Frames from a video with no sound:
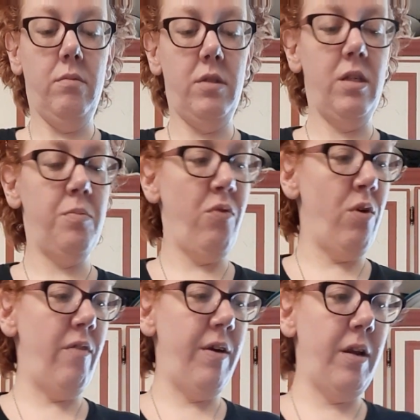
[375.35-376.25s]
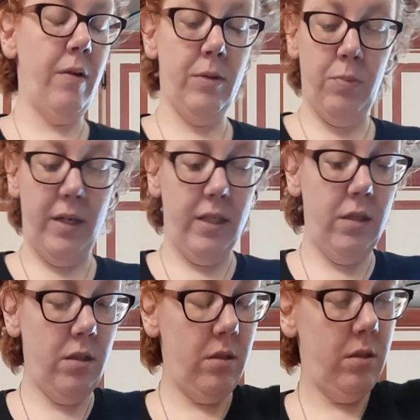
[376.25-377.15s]
since before I found out I was
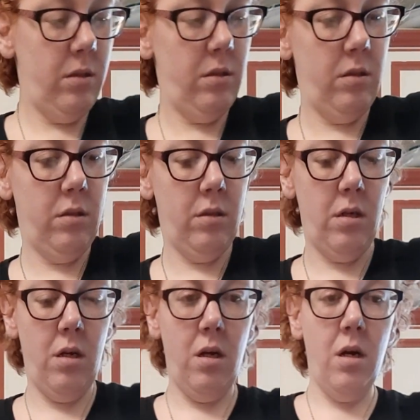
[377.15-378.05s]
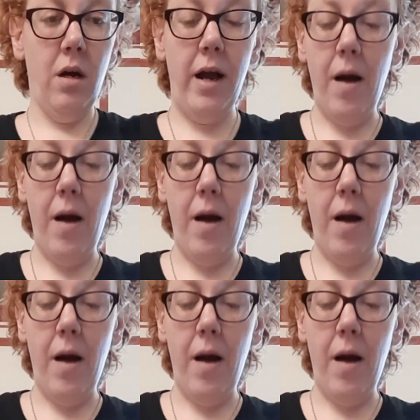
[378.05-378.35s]
pregnant. Alright,